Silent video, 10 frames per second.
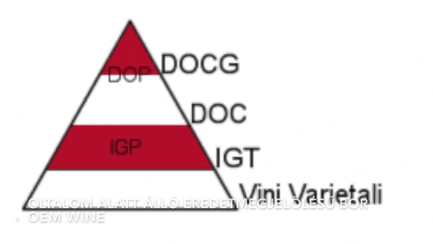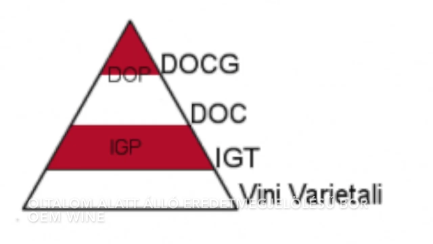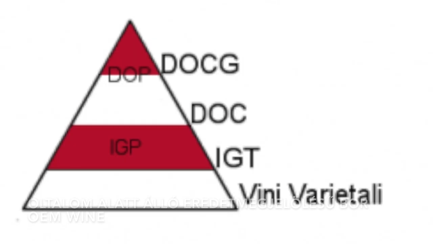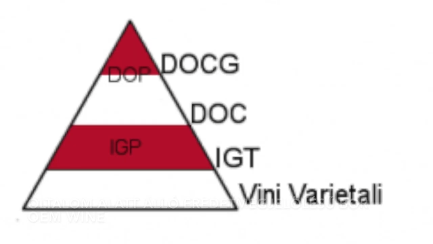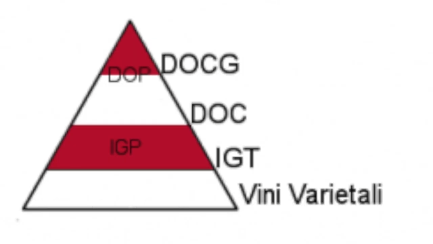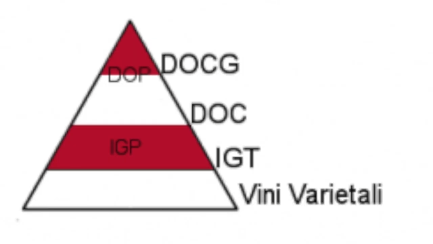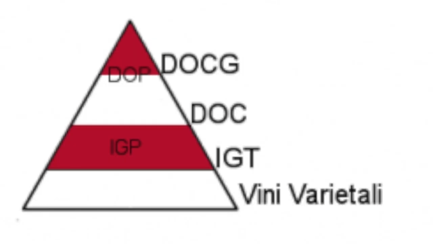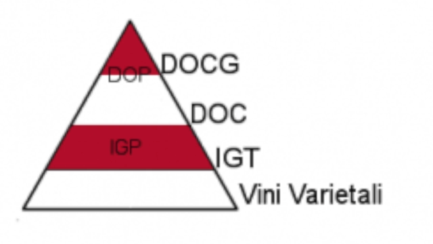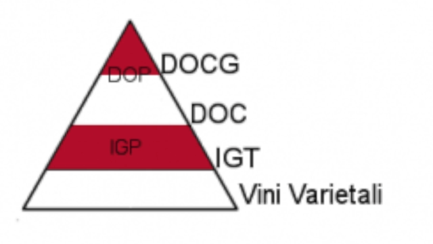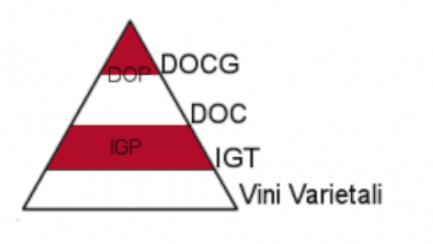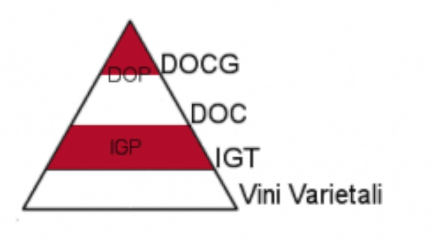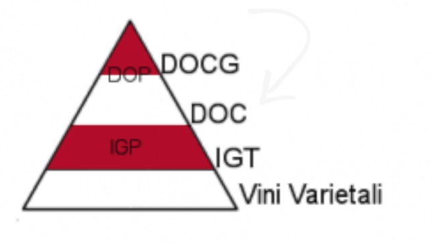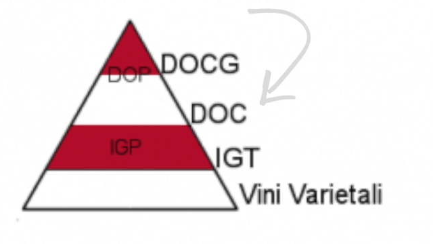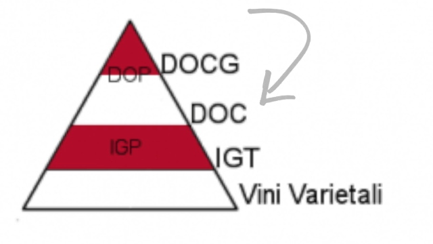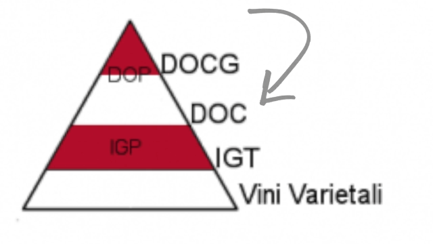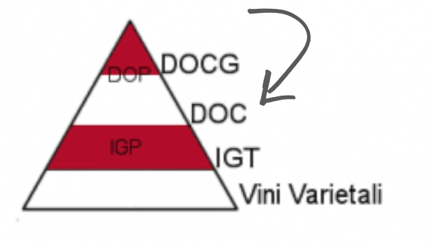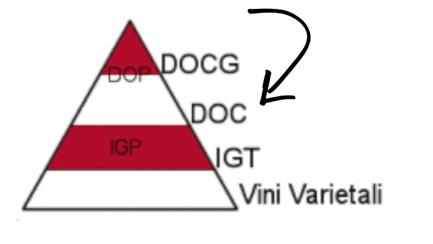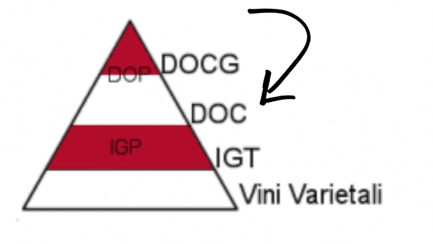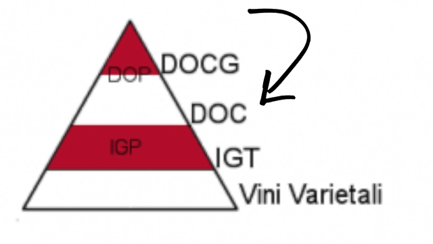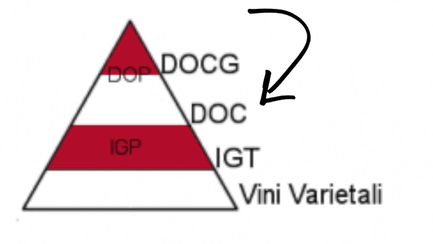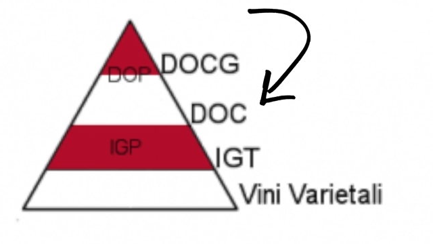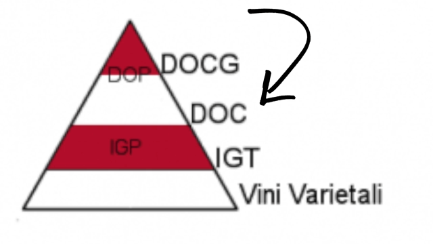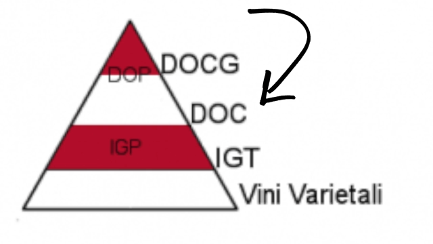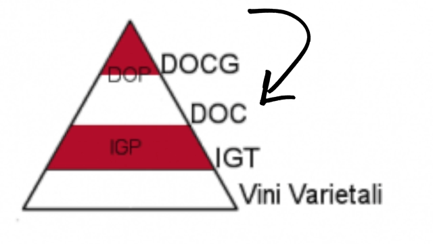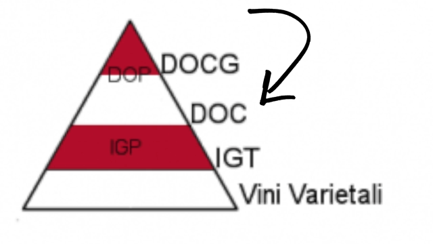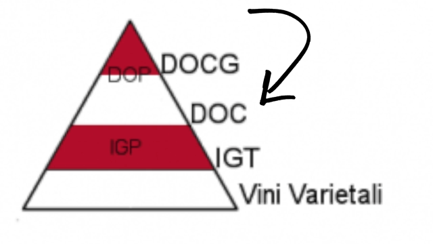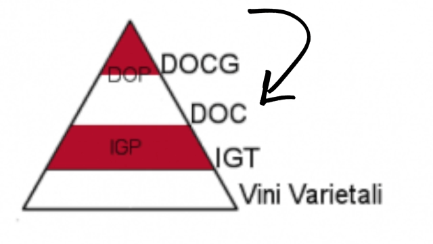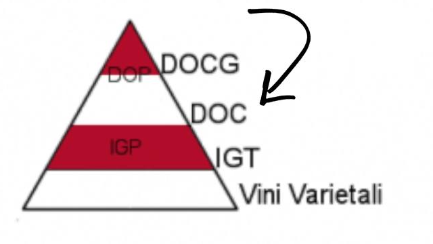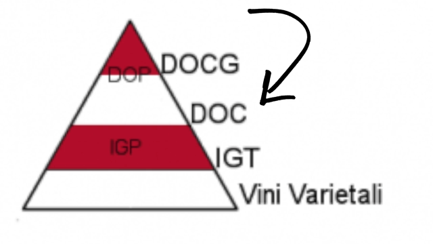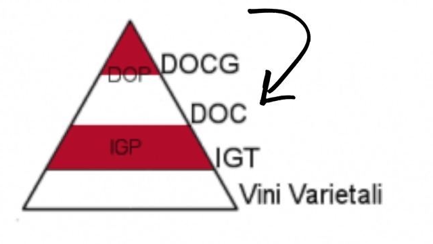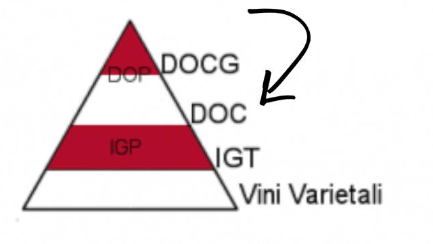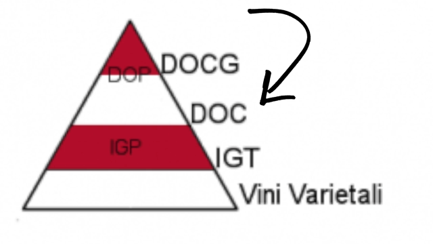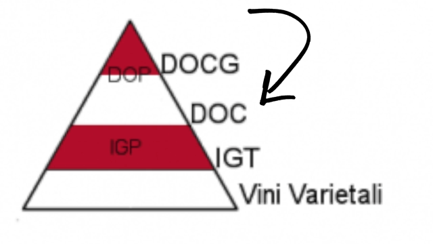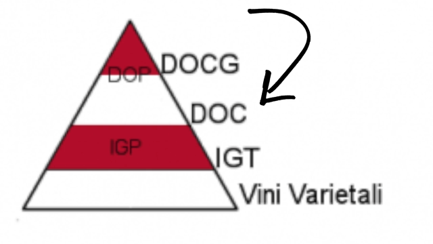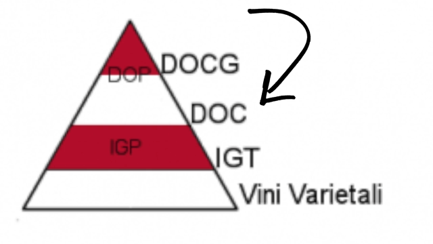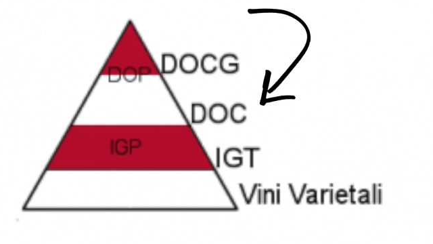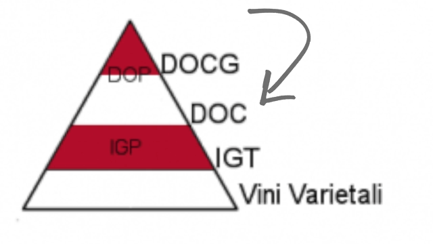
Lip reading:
No face is visible, so there are no lips to read.